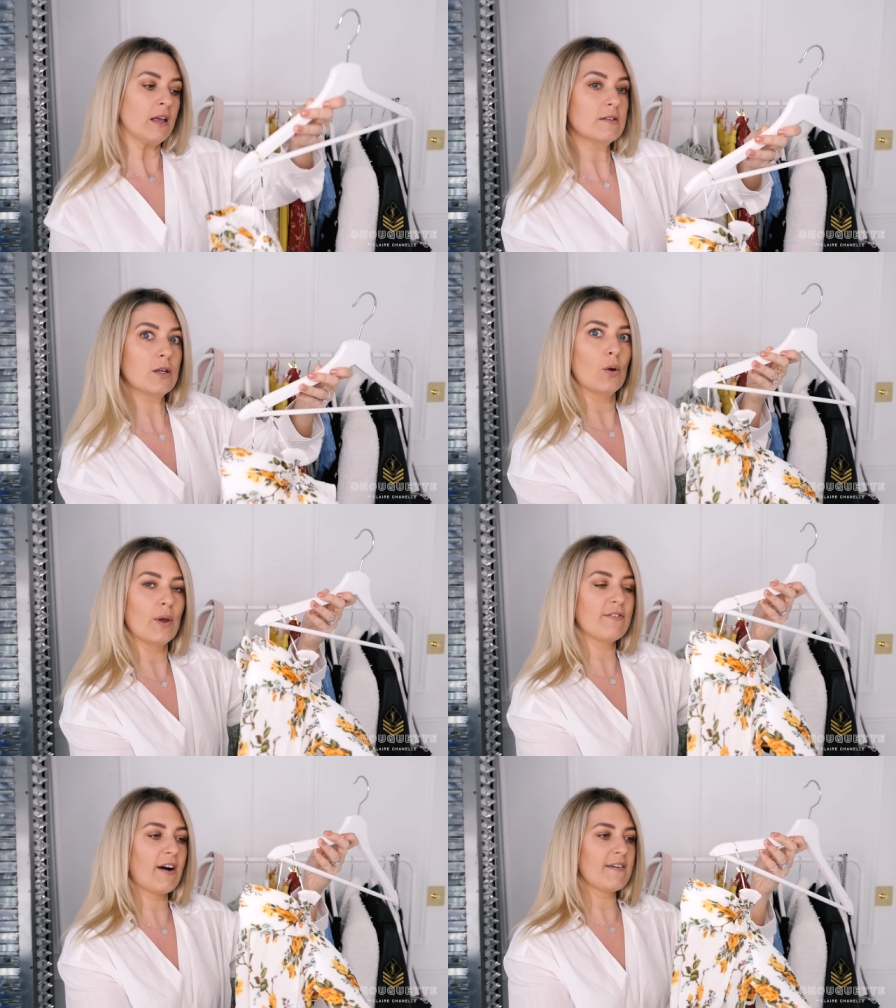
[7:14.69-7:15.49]
So
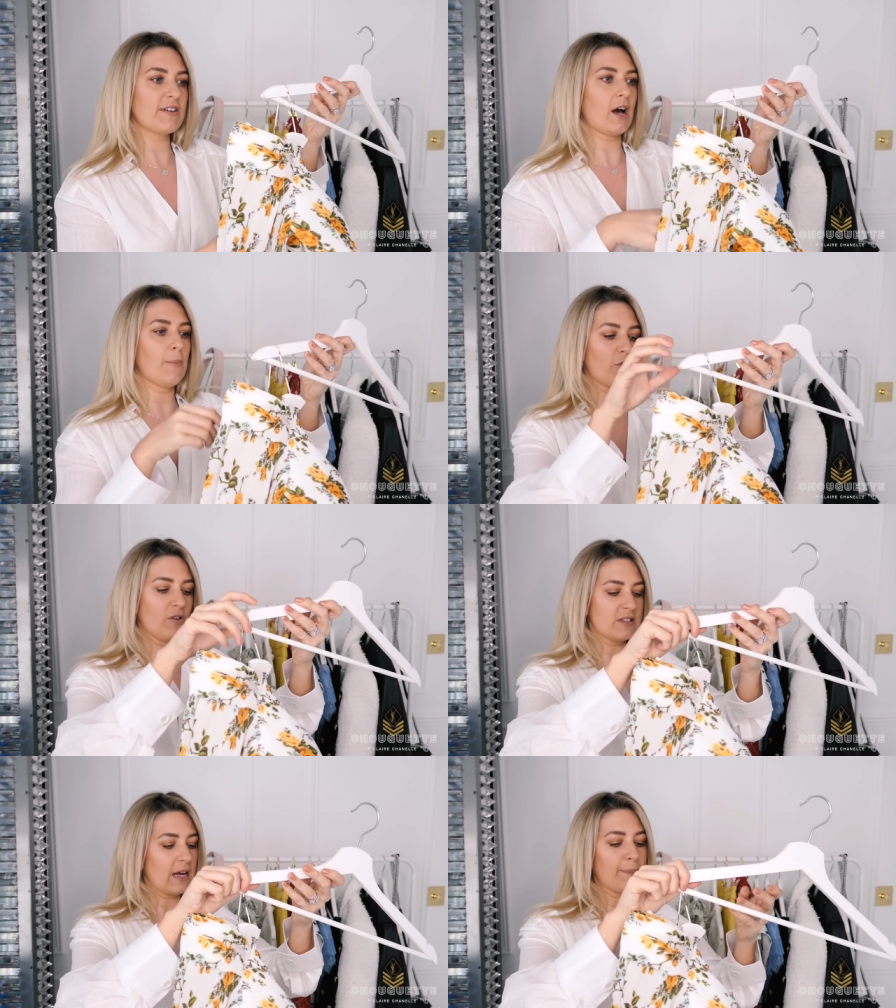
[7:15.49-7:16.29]
if I ever come
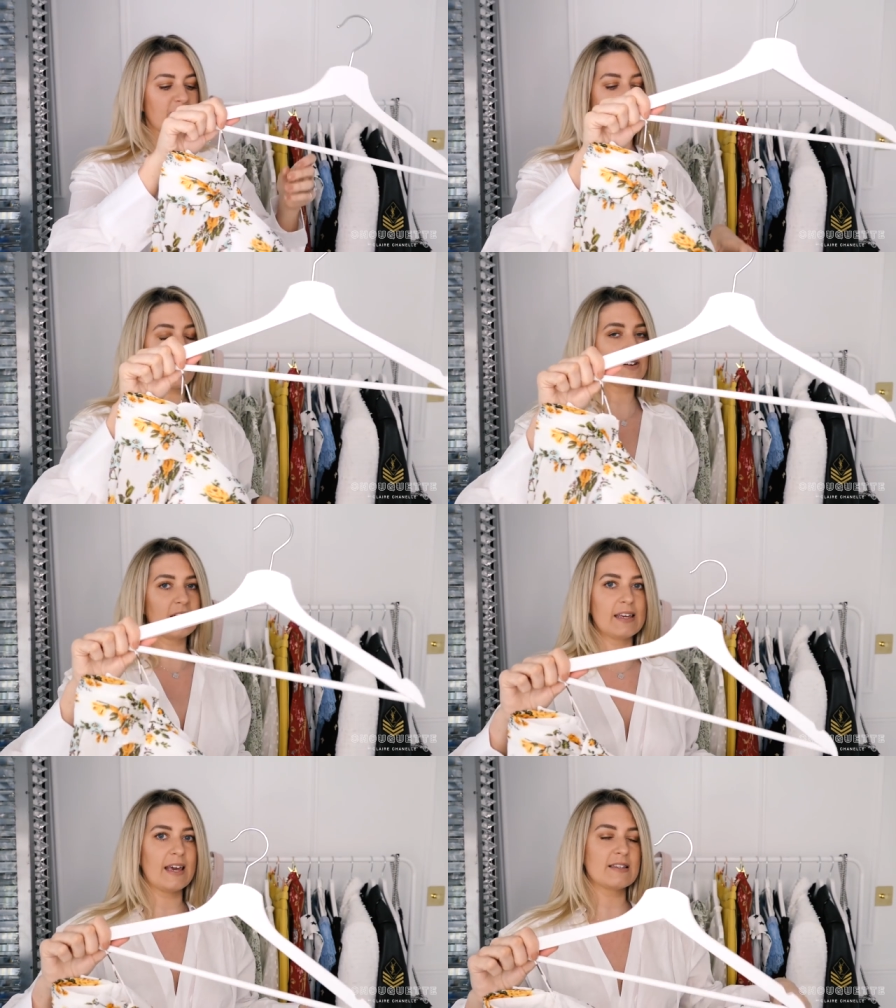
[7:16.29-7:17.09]
across that, I'm
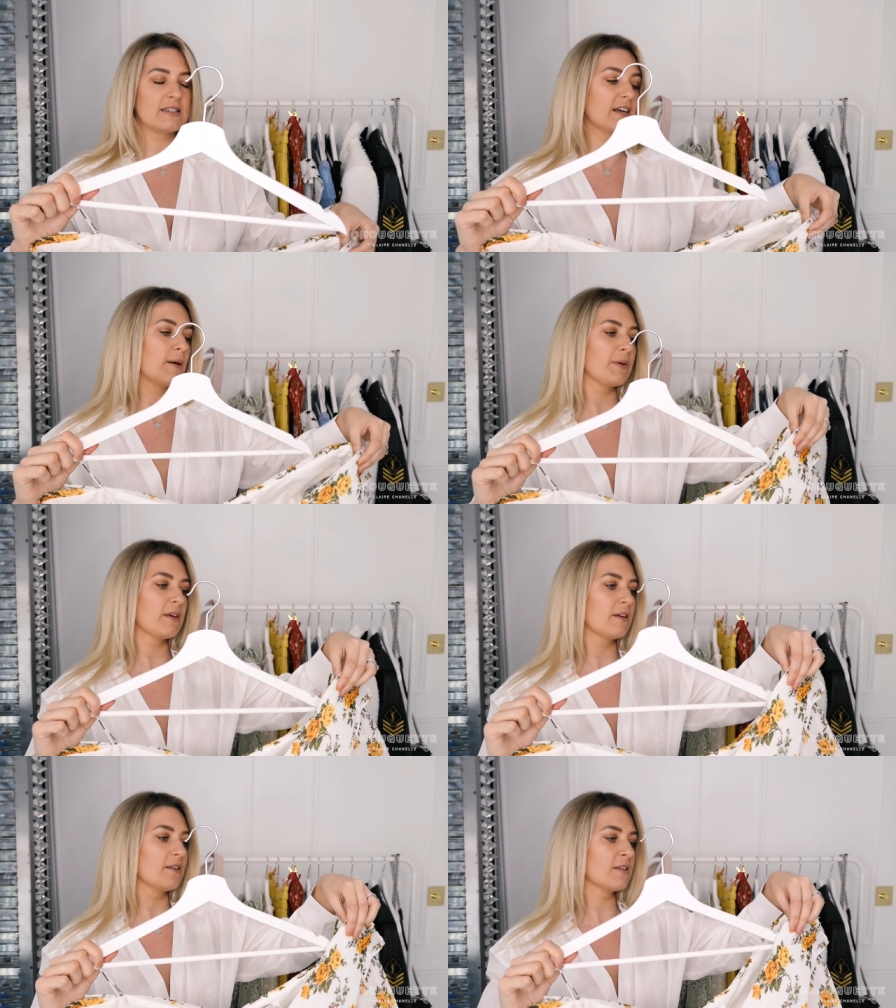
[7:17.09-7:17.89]
definitely getting it
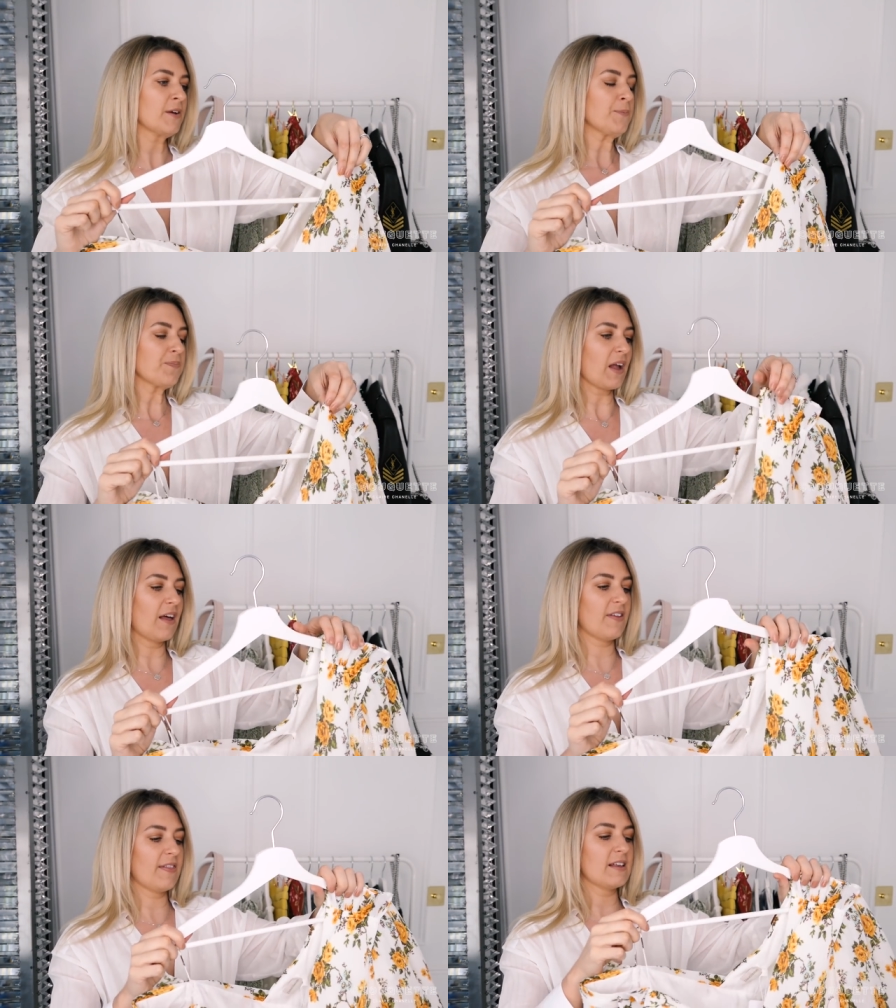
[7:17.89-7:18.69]
because
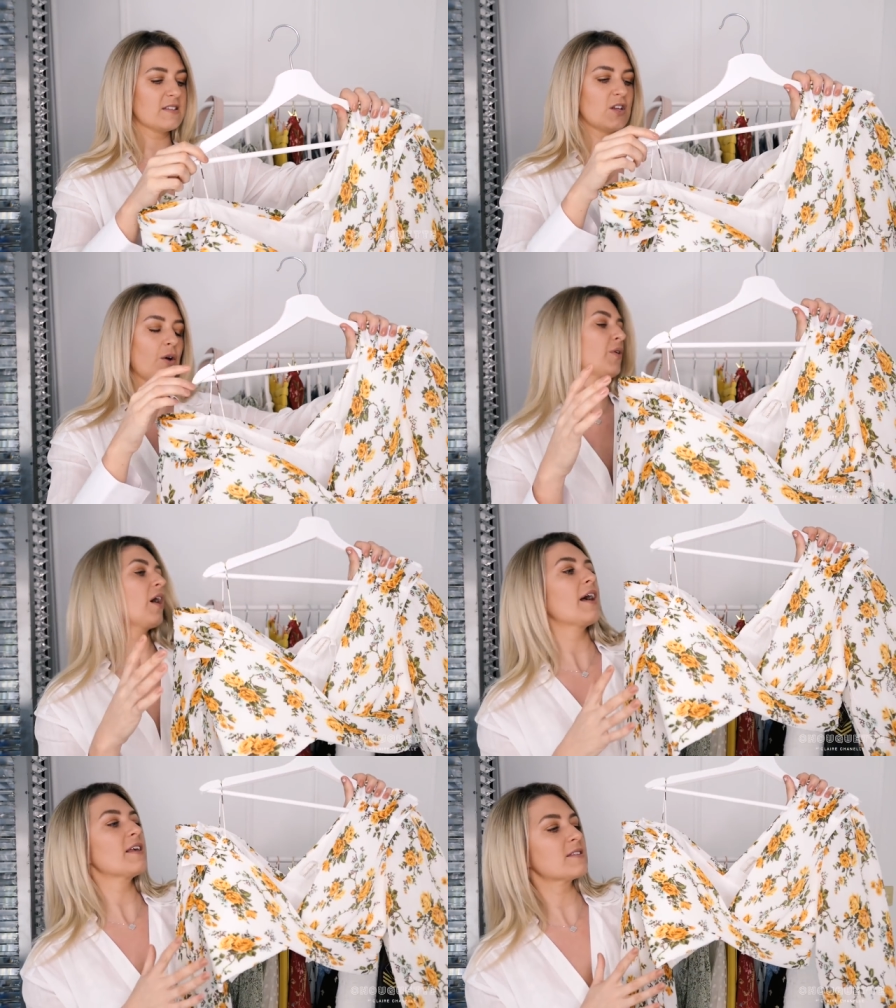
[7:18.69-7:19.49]
I think that's so
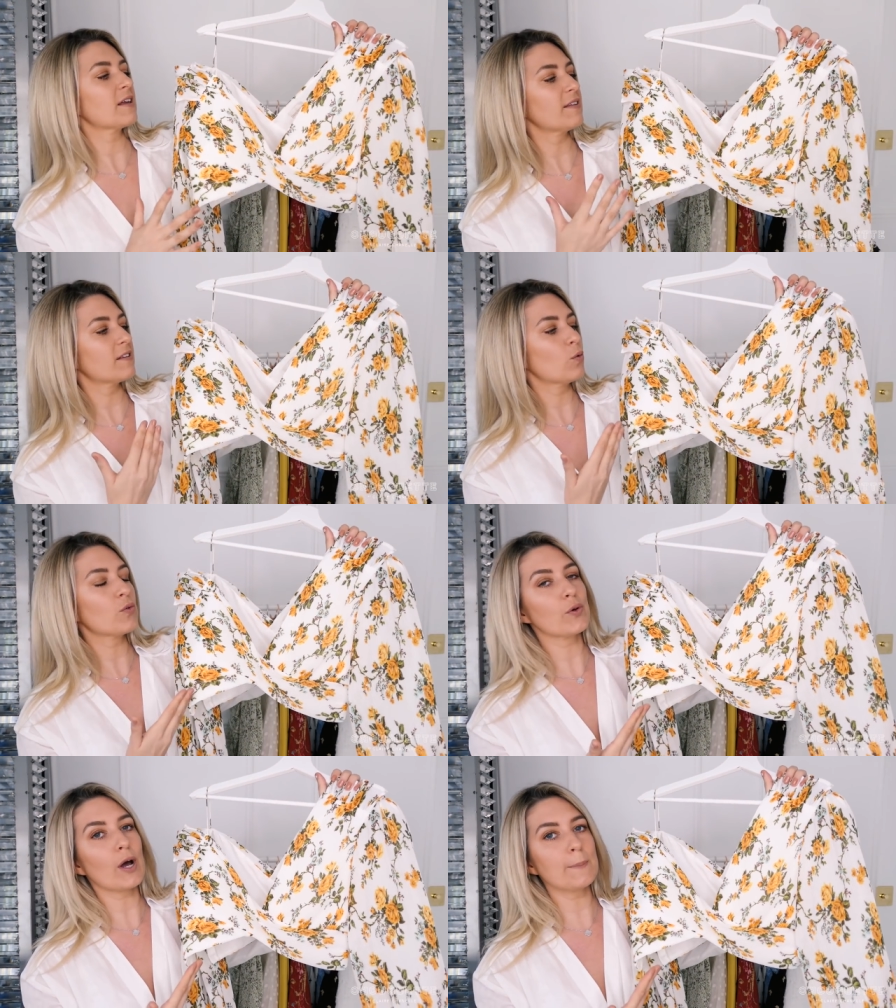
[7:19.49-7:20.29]
nice. This
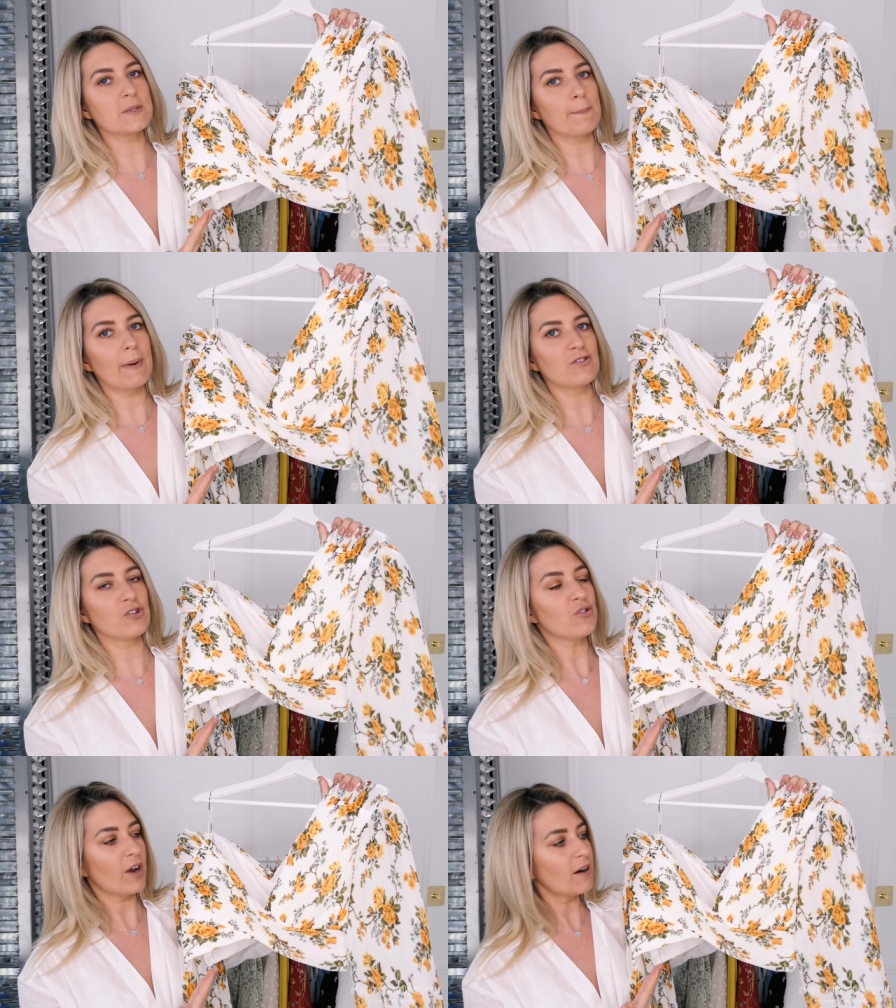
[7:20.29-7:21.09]
also comes in
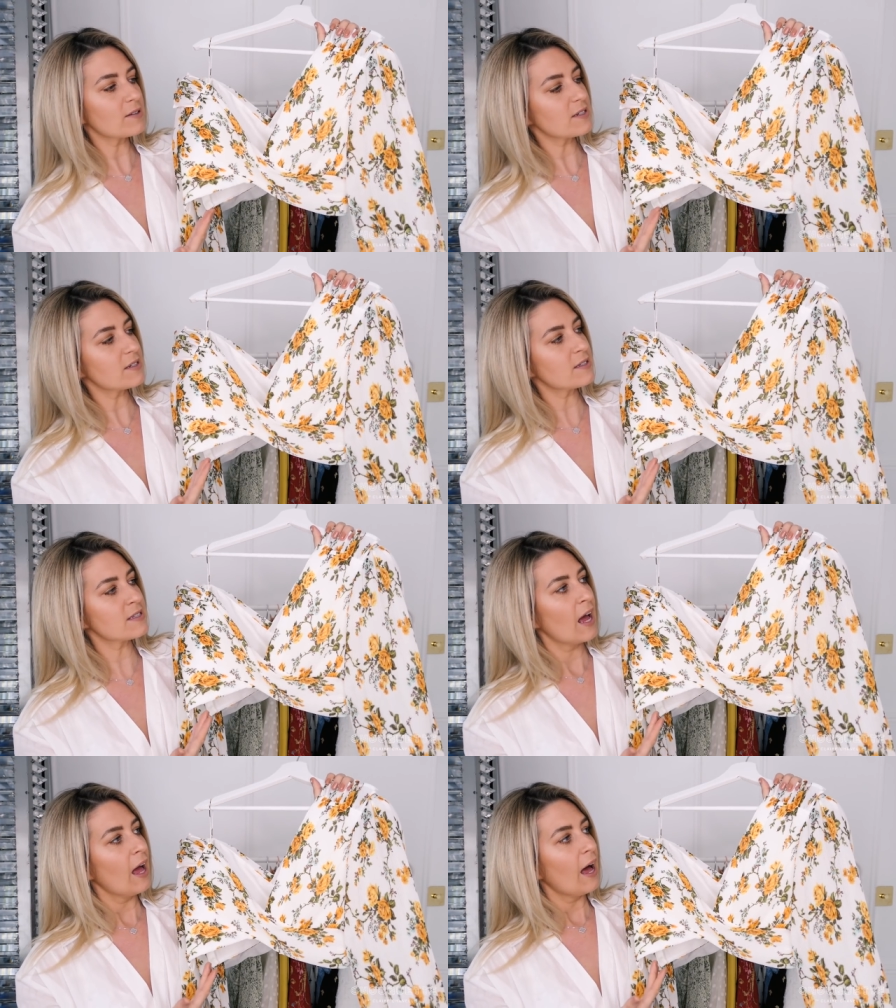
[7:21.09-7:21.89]
matching trousers